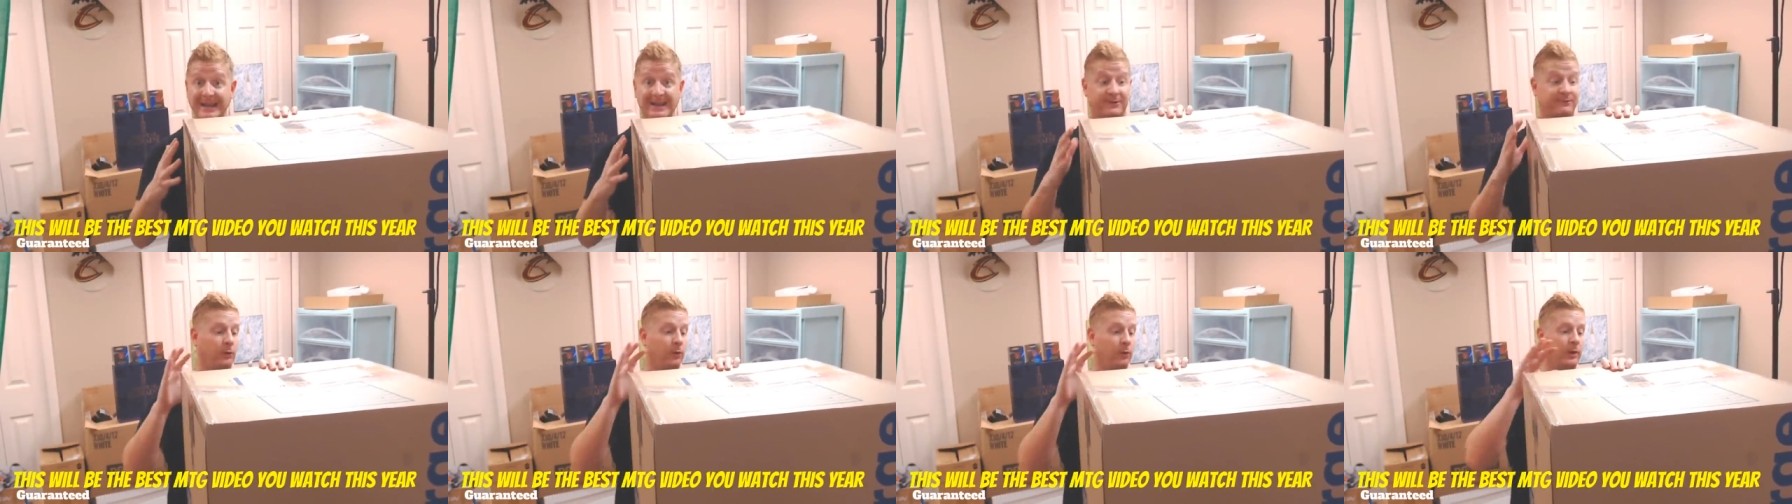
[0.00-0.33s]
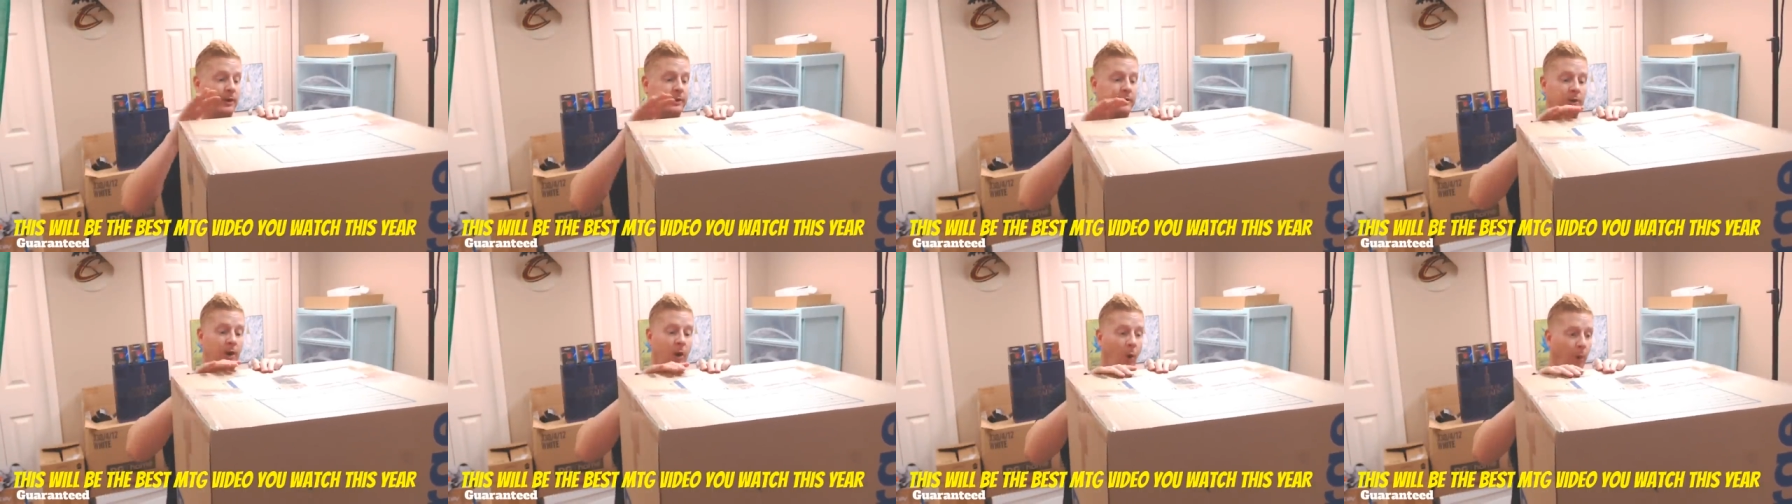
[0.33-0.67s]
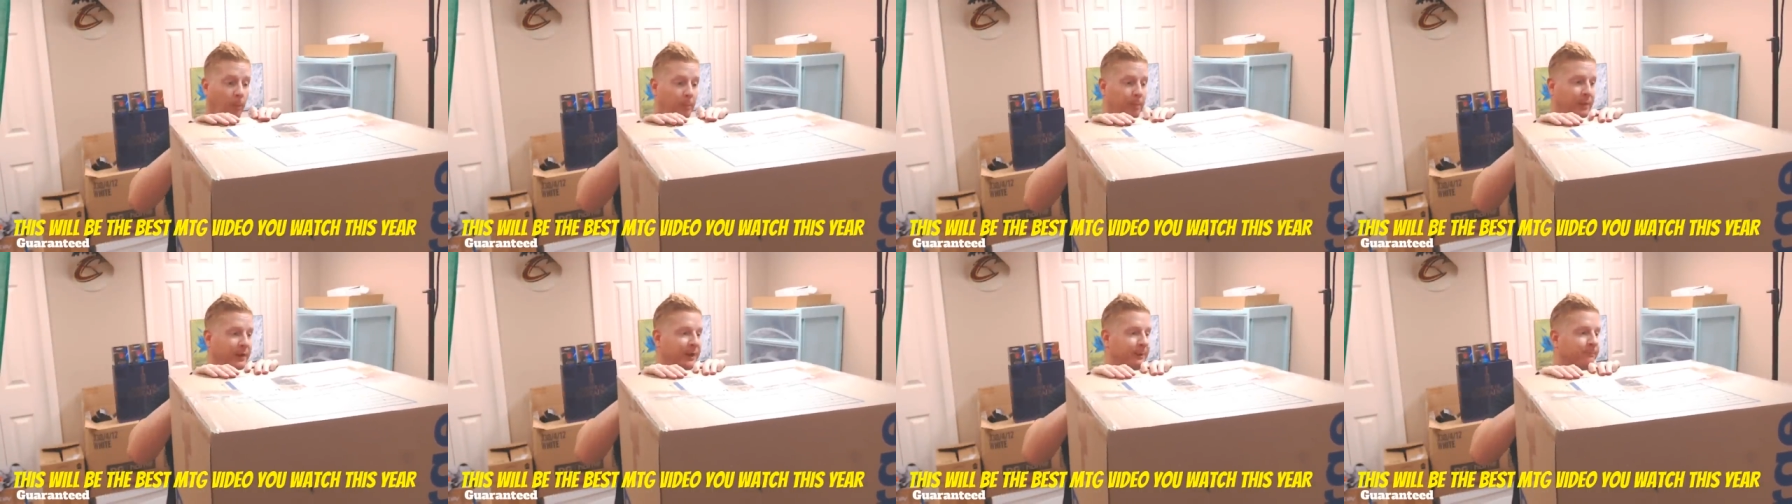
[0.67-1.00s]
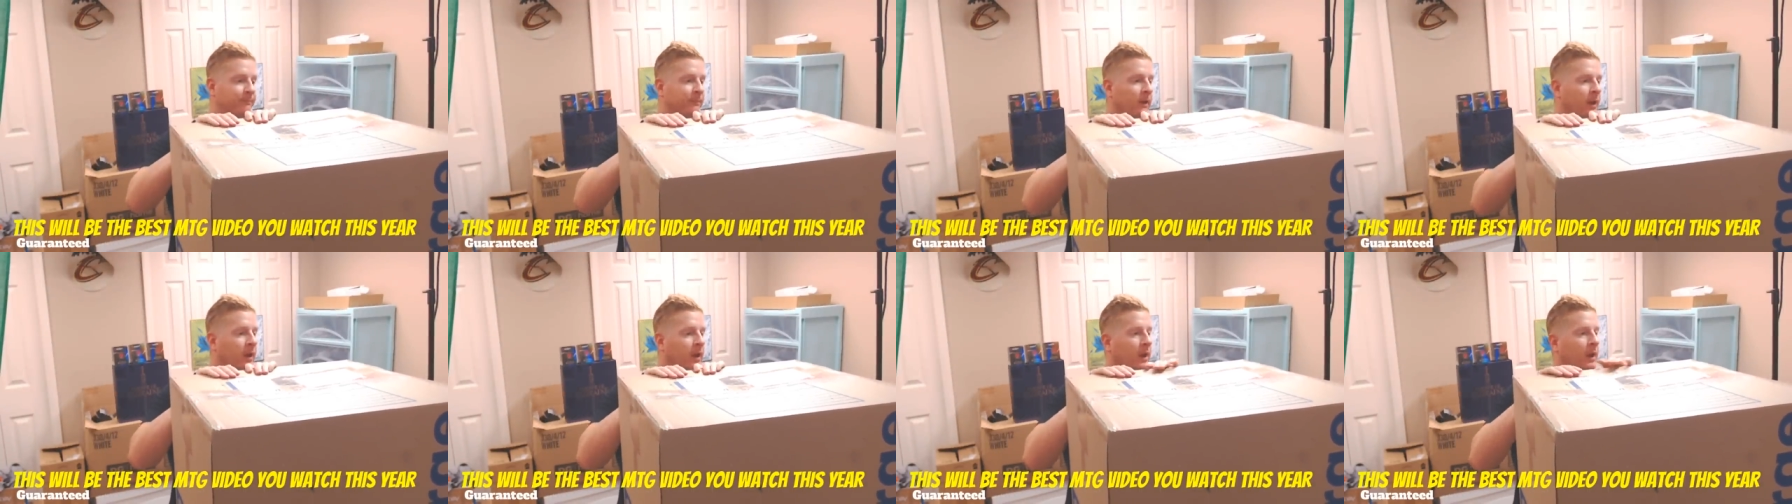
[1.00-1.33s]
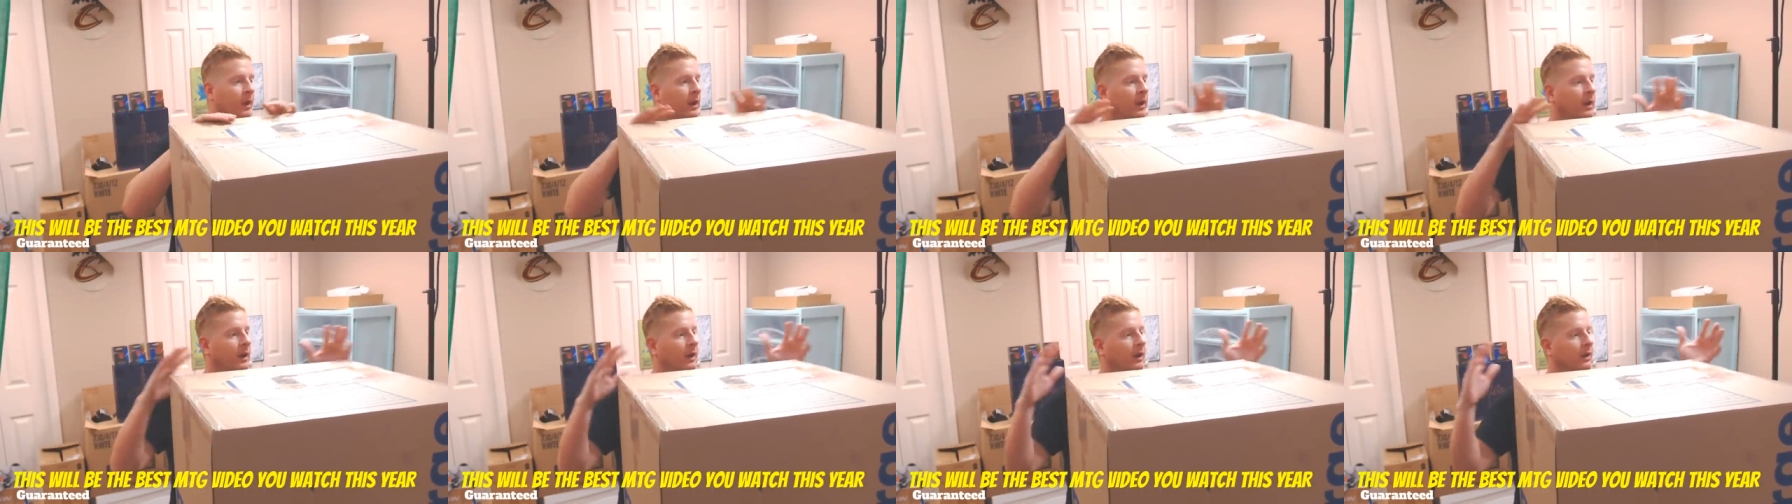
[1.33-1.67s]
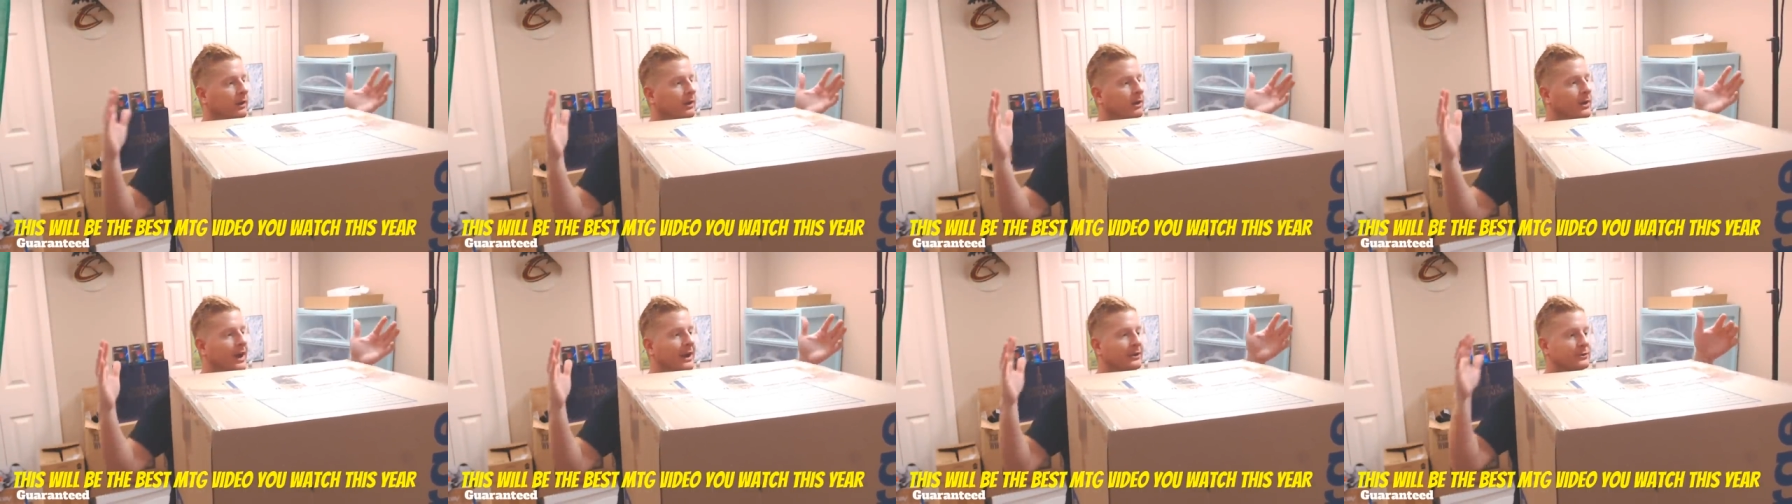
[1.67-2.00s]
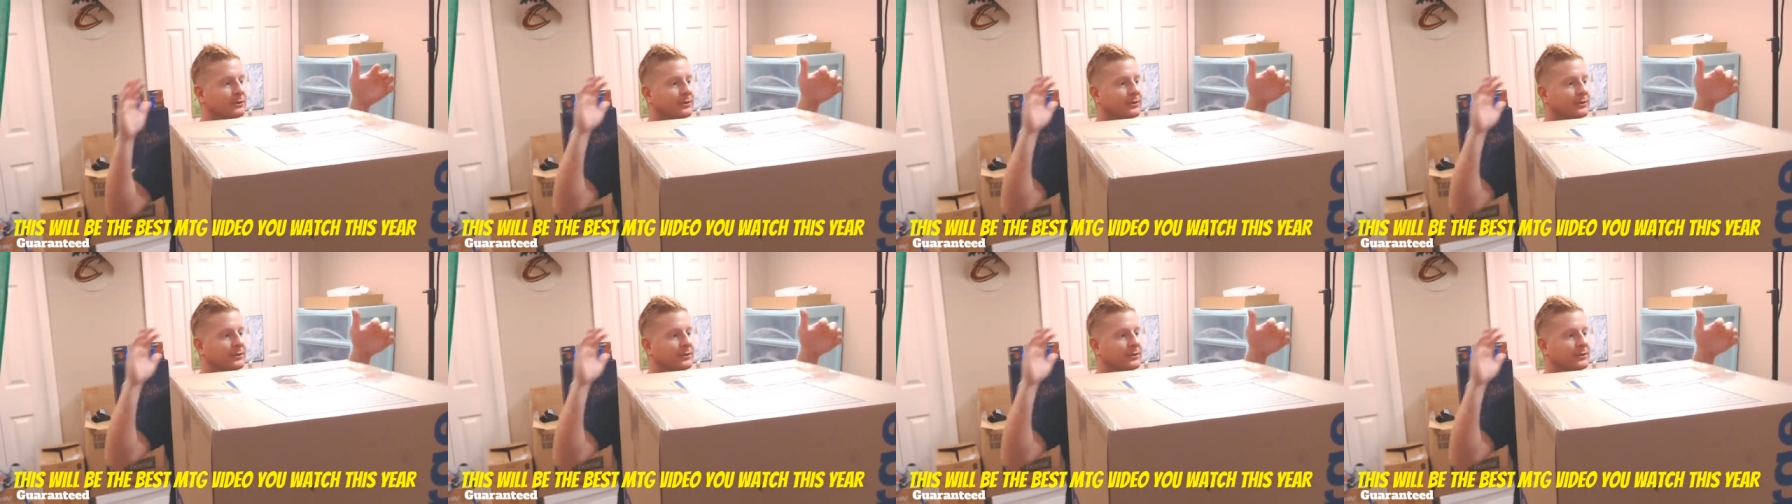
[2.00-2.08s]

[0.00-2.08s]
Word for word: for it to open it. You guys are